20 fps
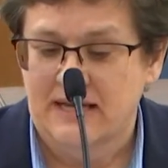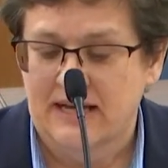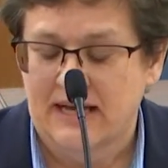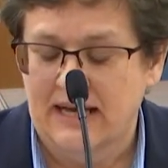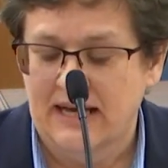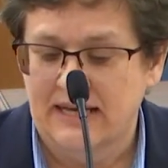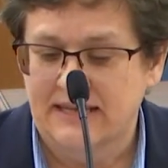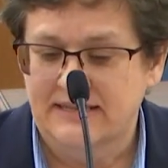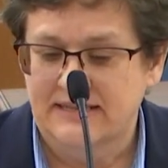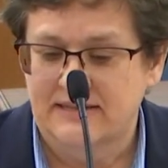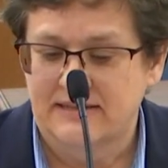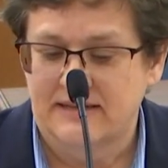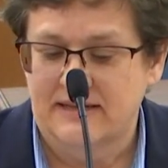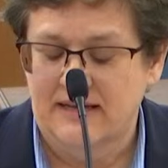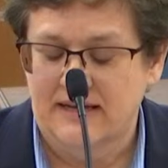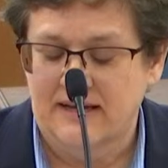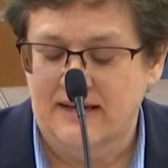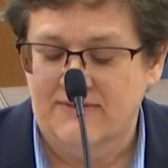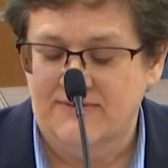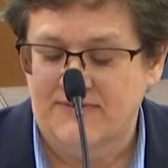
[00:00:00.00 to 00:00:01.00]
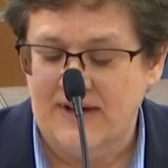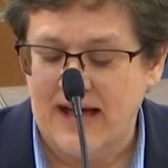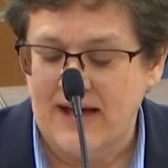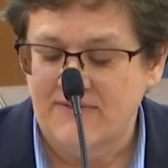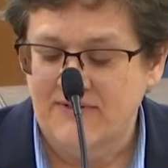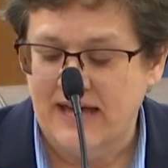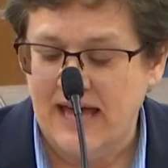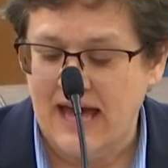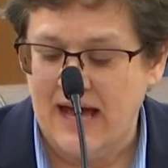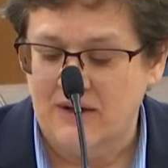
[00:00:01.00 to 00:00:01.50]

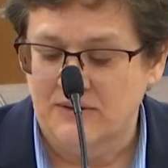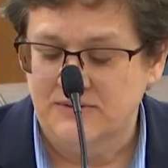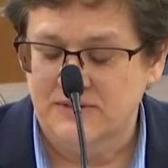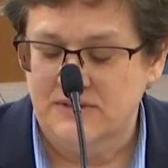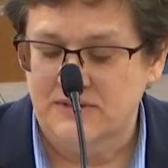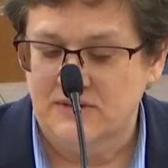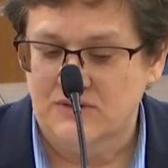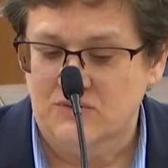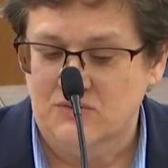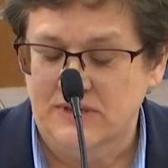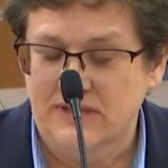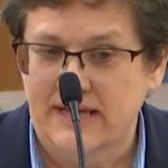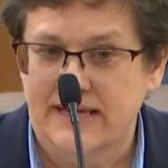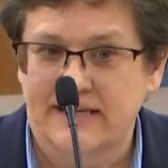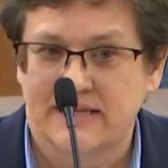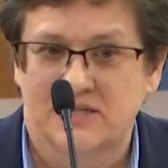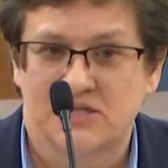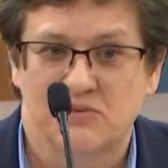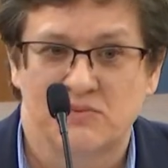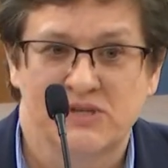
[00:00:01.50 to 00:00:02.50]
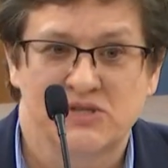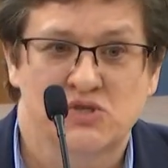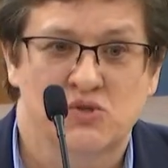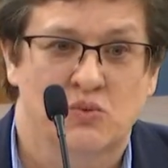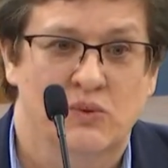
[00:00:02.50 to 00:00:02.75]
5 counts related to Mr.